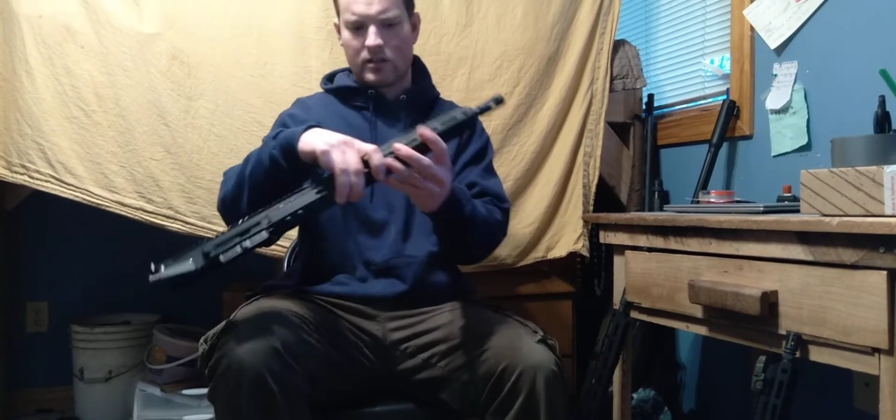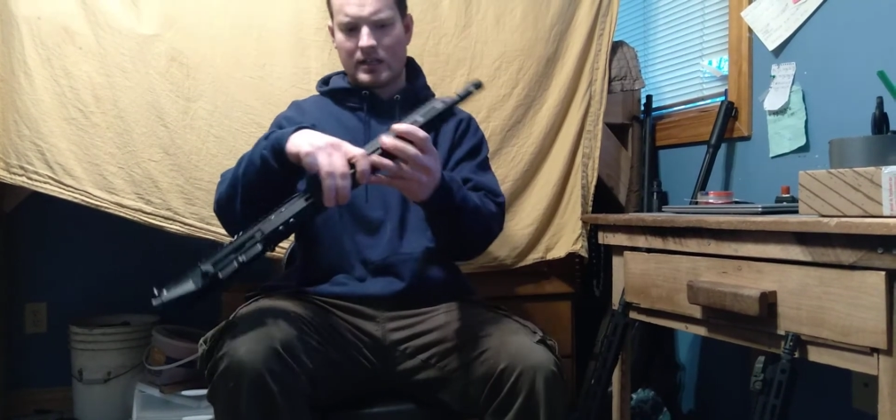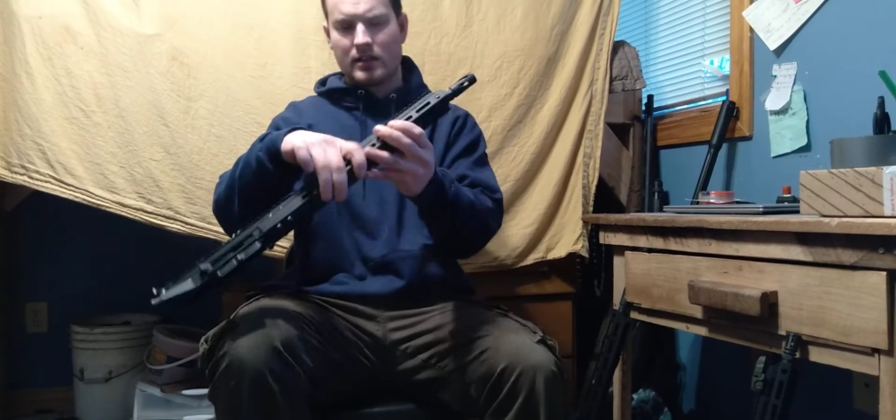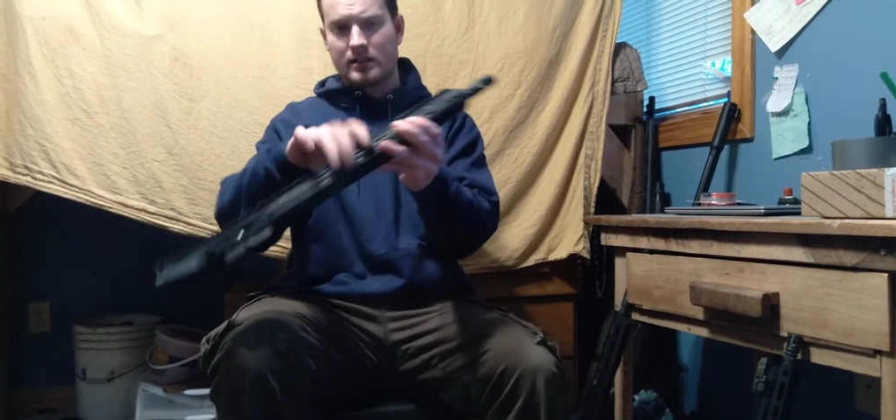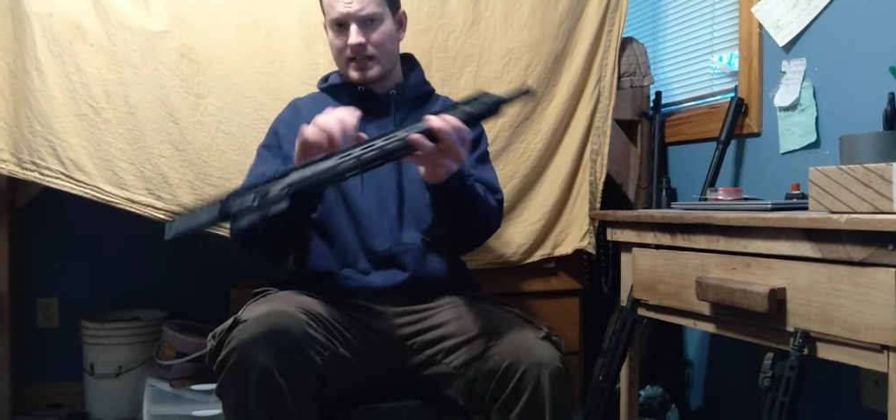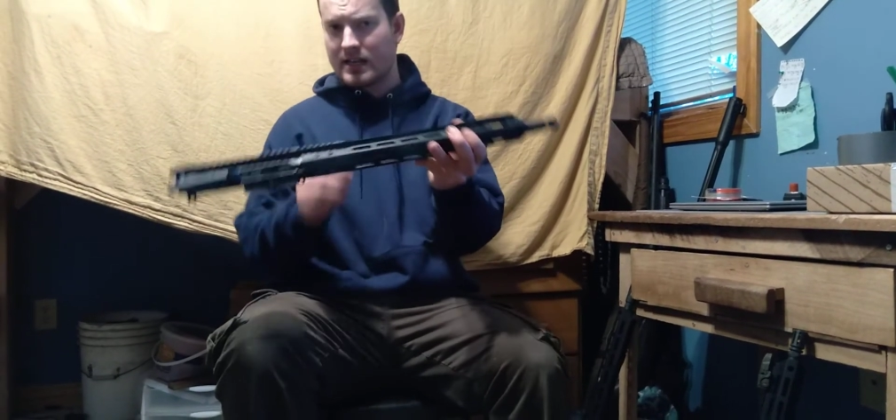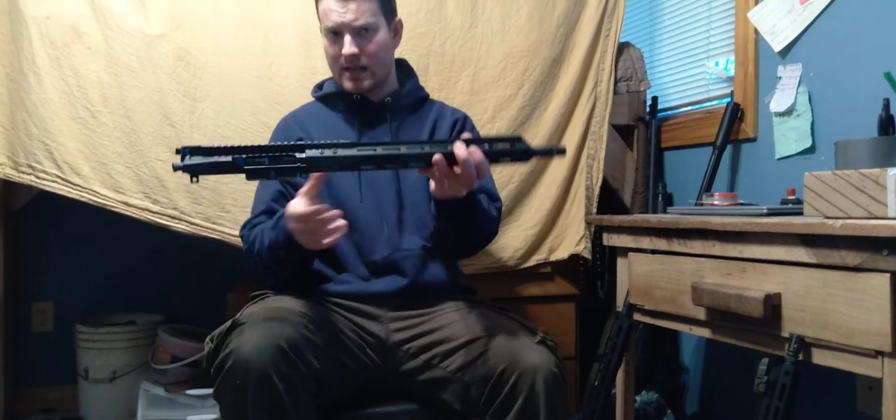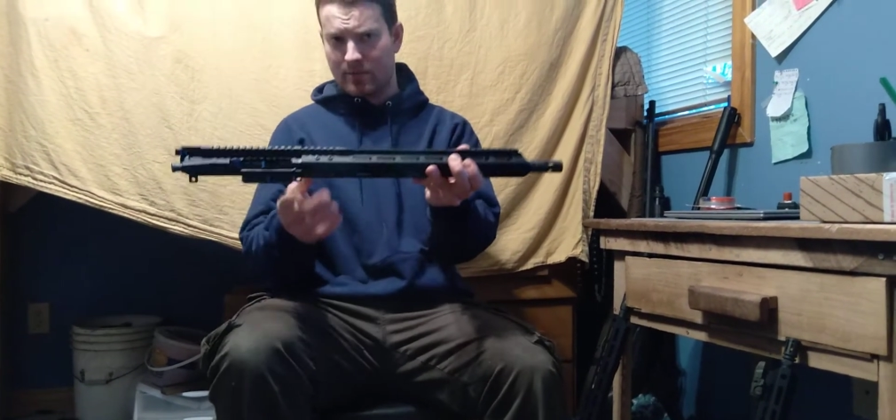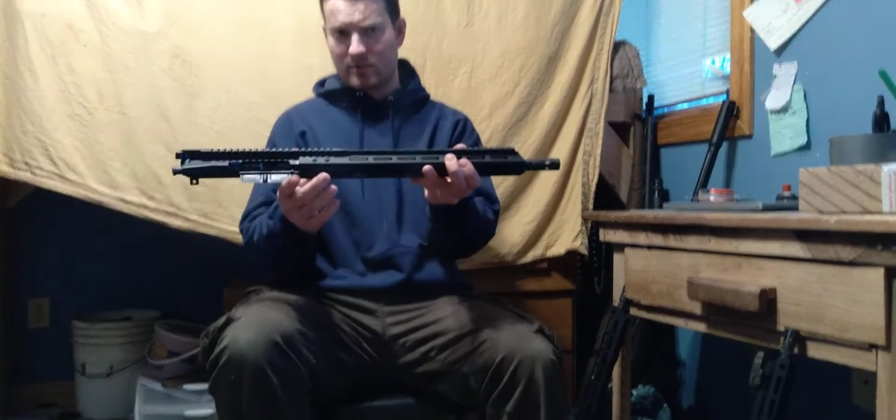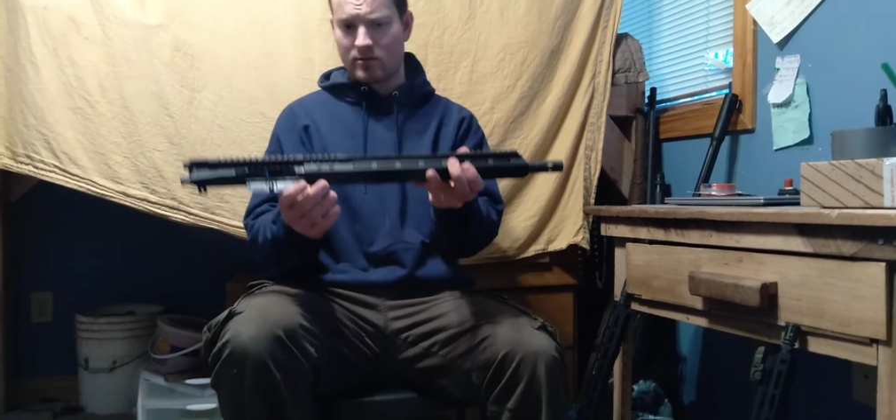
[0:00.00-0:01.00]
How does that
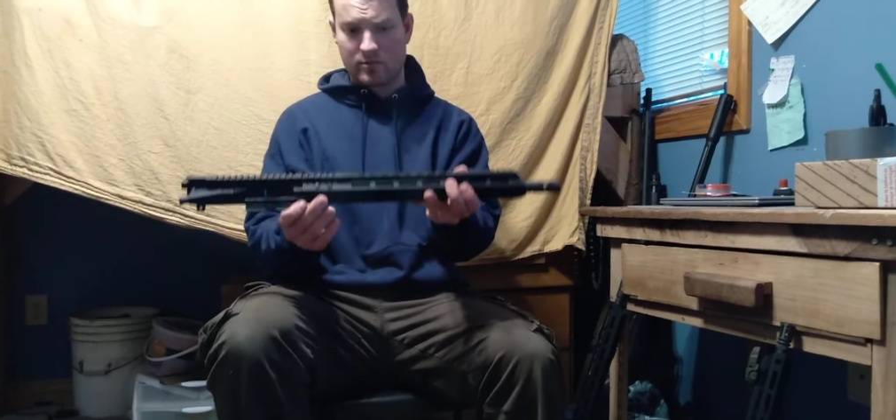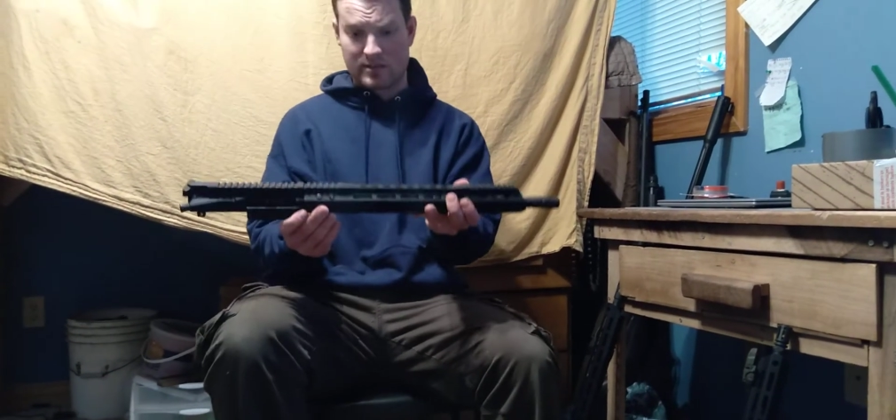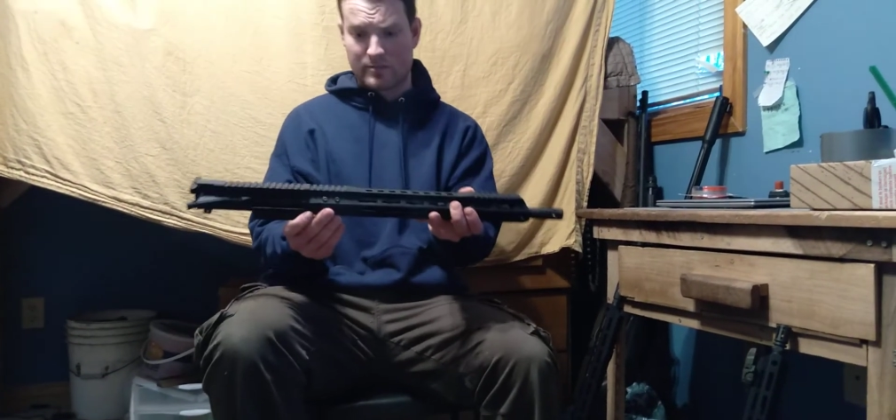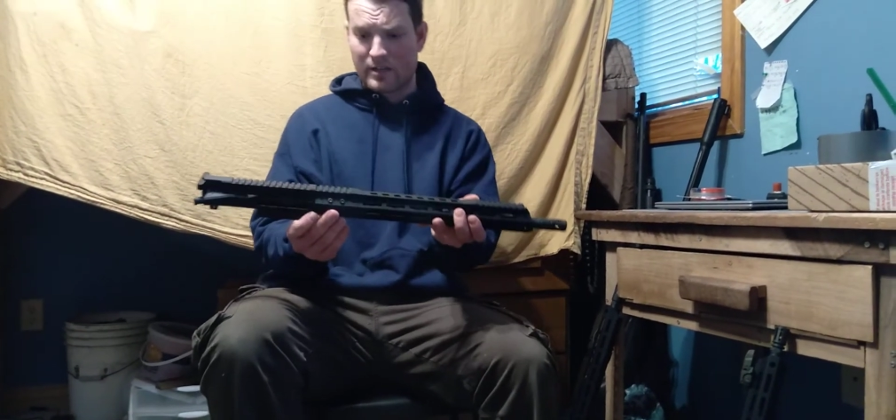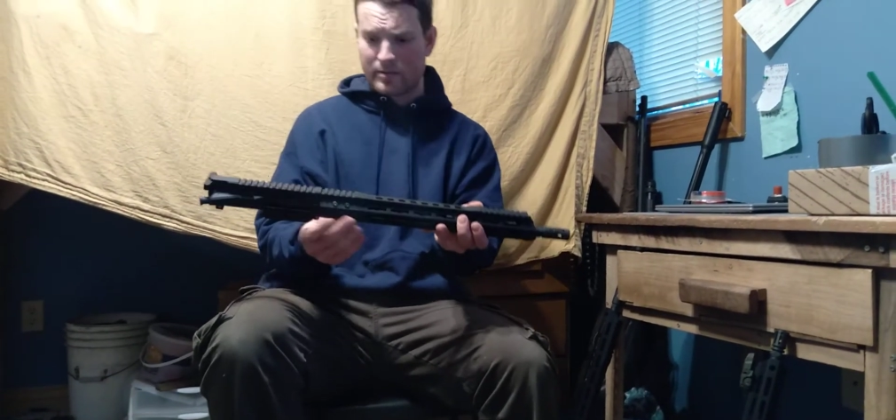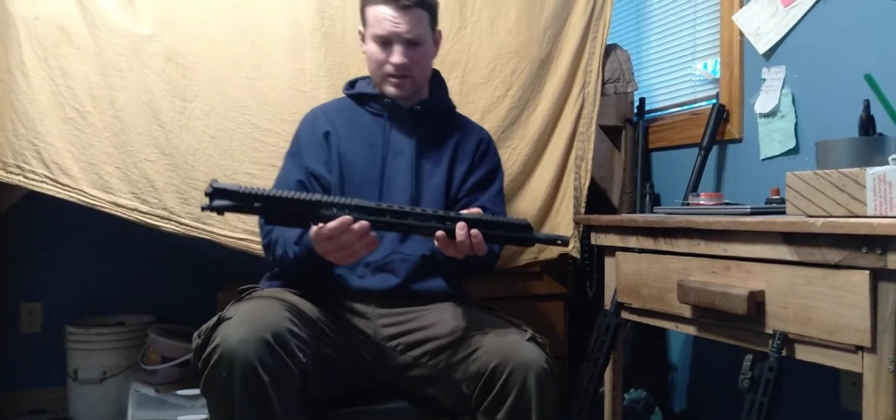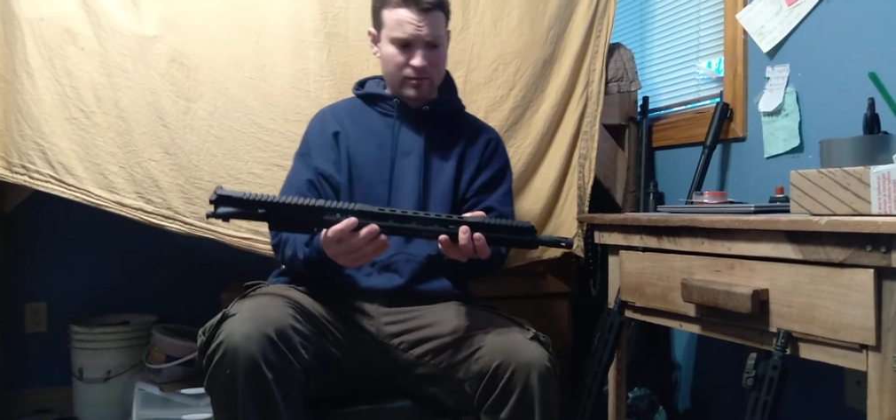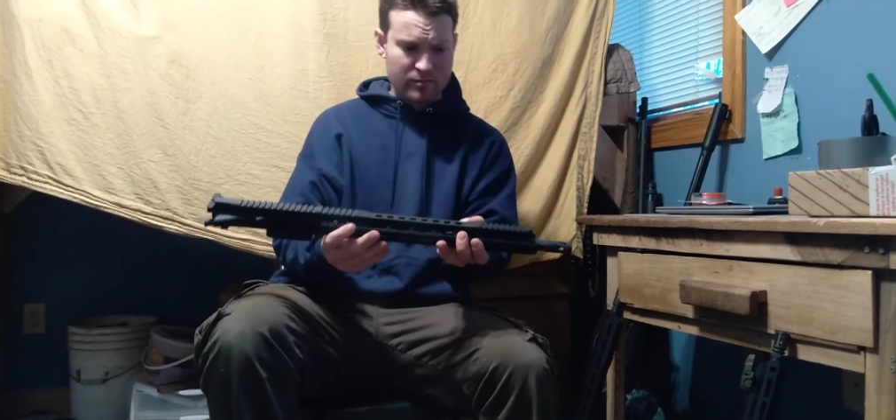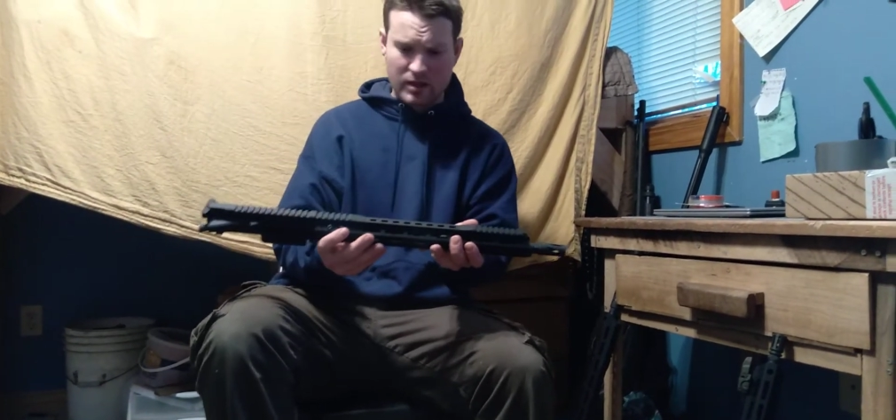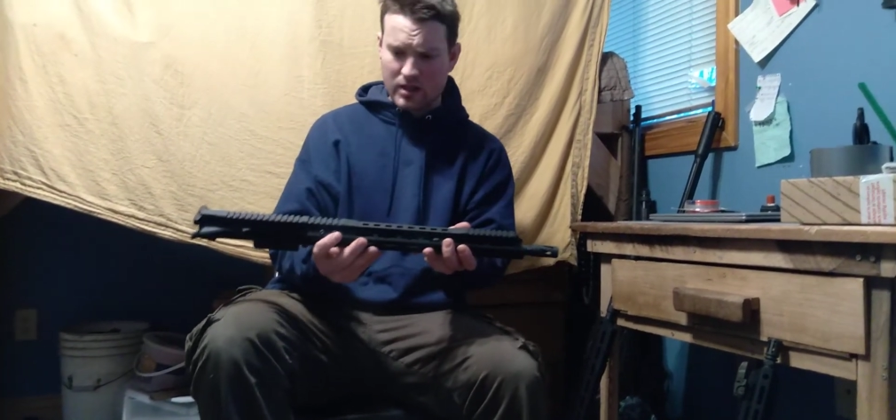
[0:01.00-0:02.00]
happen? Was it my problem?